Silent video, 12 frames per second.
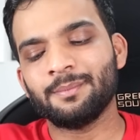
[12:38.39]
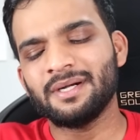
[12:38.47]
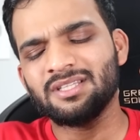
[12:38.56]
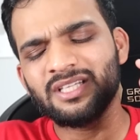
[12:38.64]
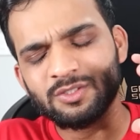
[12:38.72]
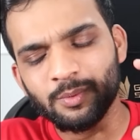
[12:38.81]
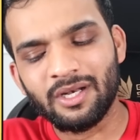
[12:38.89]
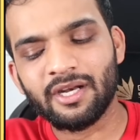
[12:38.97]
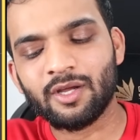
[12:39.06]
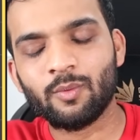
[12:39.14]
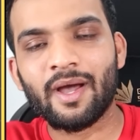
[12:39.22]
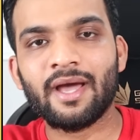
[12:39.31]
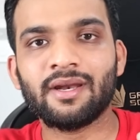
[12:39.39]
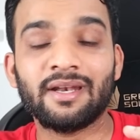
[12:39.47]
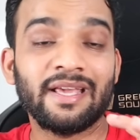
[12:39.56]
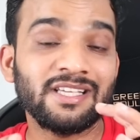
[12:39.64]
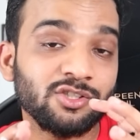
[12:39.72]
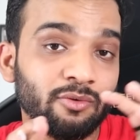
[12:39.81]
But this will require
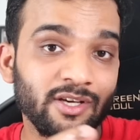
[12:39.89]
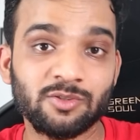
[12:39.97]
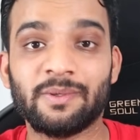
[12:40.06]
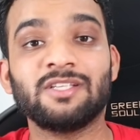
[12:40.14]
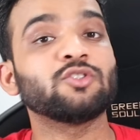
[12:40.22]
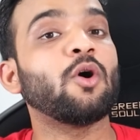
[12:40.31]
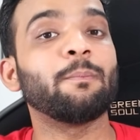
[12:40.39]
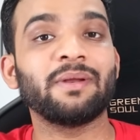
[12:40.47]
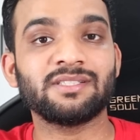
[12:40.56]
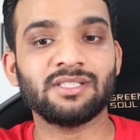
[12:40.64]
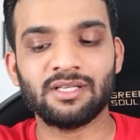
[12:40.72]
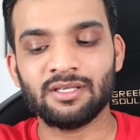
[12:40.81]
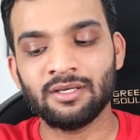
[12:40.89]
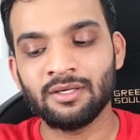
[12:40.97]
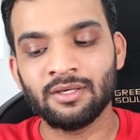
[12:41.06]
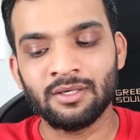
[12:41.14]
an extra space complexity.